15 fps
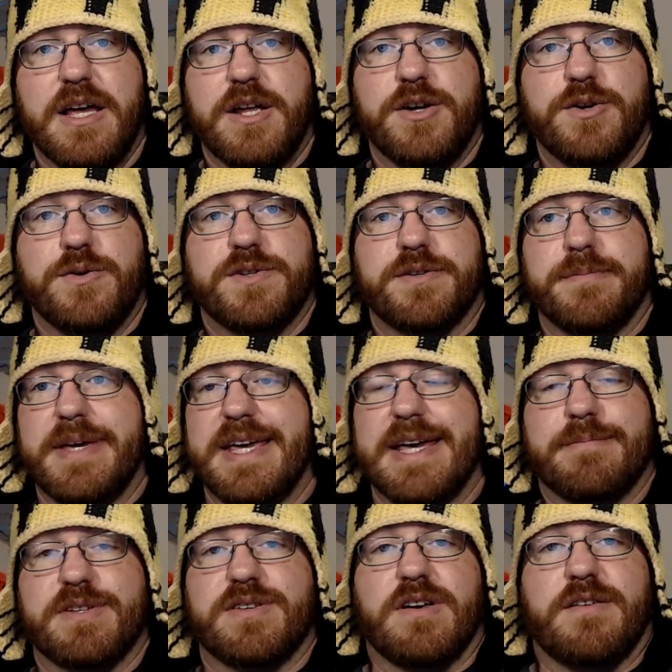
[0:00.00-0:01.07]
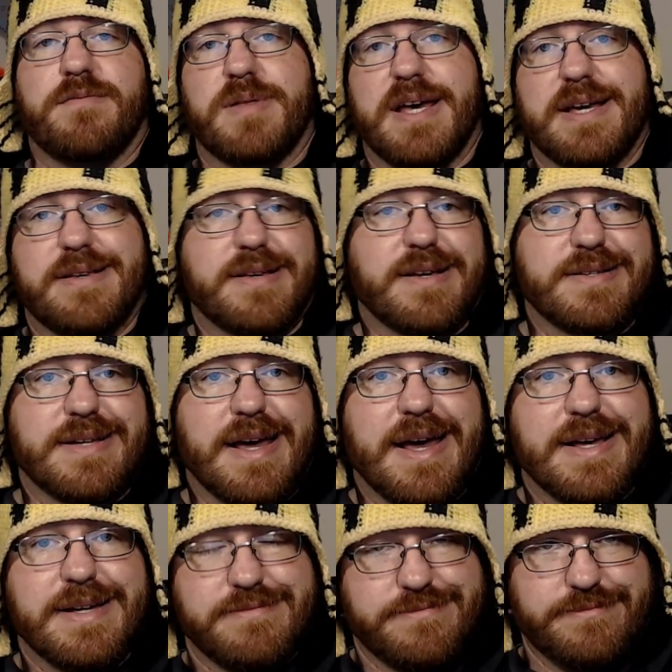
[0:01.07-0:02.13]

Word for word: News to me, I'm a soft plastics guy.